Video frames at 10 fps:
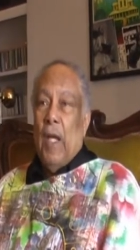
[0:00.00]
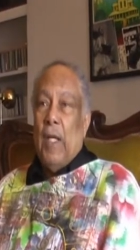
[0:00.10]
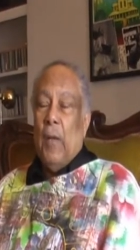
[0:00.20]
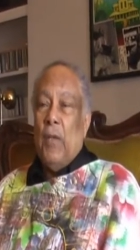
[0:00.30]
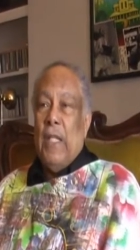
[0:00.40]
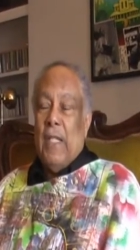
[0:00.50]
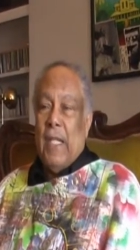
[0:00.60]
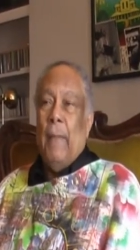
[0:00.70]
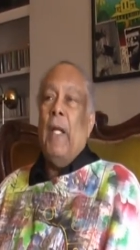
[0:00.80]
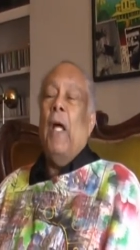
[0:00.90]
There was this
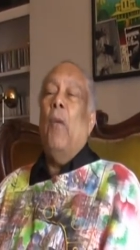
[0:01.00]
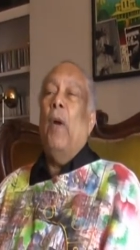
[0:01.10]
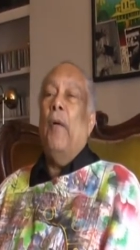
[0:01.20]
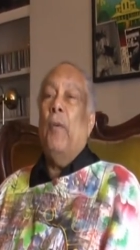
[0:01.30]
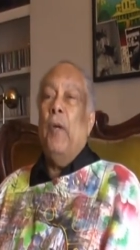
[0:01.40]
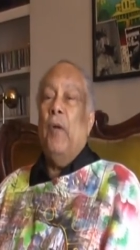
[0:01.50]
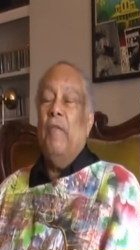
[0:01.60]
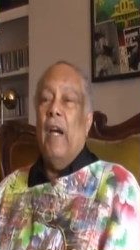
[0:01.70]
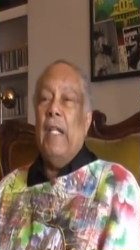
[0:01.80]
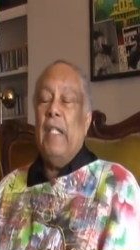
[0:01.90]
seminar where we were
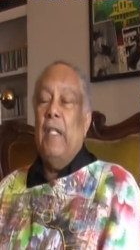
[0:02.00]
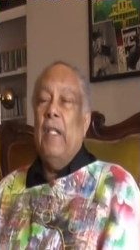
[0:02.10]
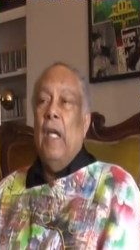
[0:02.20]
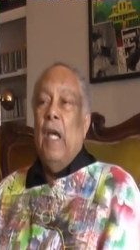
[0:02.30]
invited.